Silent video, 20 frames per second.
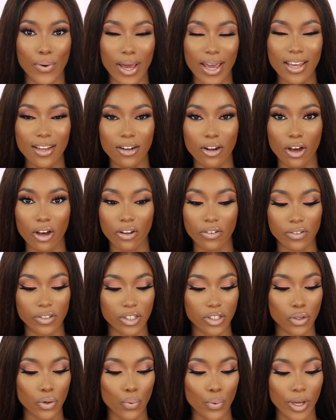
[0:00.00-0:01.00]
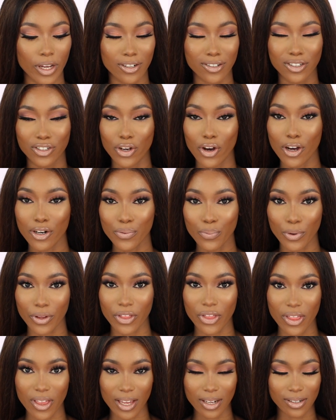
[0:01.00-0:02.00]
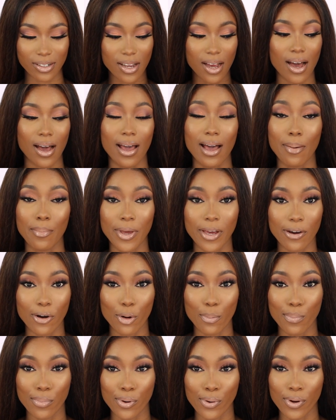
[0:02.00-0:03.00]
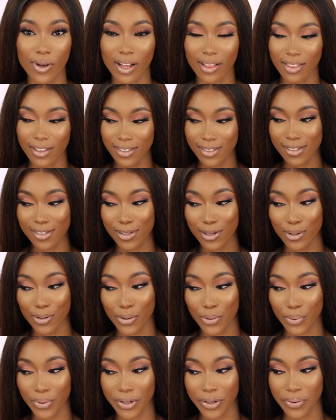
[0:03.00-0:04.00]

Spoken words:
hey loves, so we are done with the entire makeup look, and this is the look we